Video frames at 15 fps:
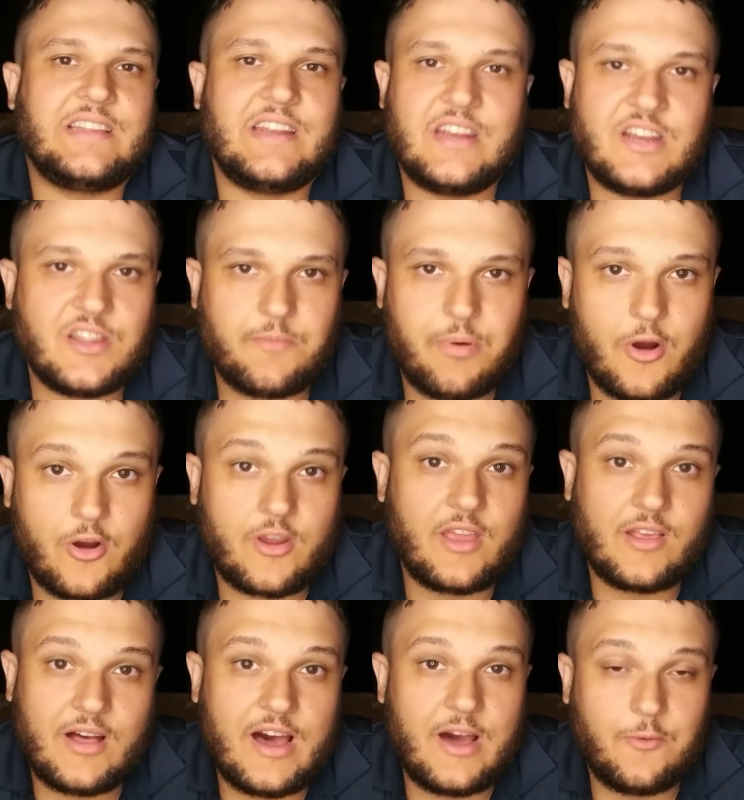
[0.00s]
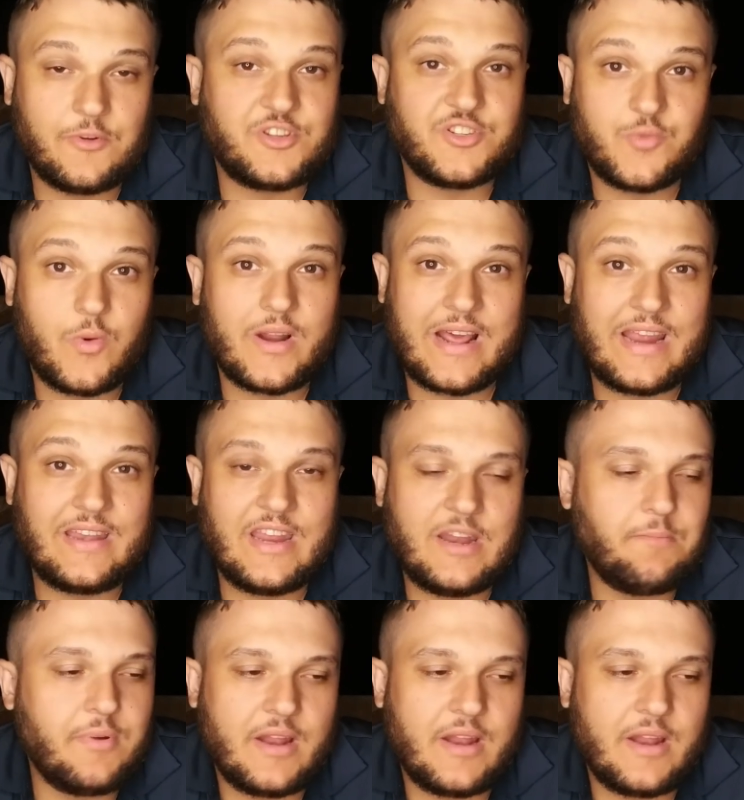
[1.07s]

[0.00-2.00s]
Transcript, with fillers: it into the parking lot, which is what I did,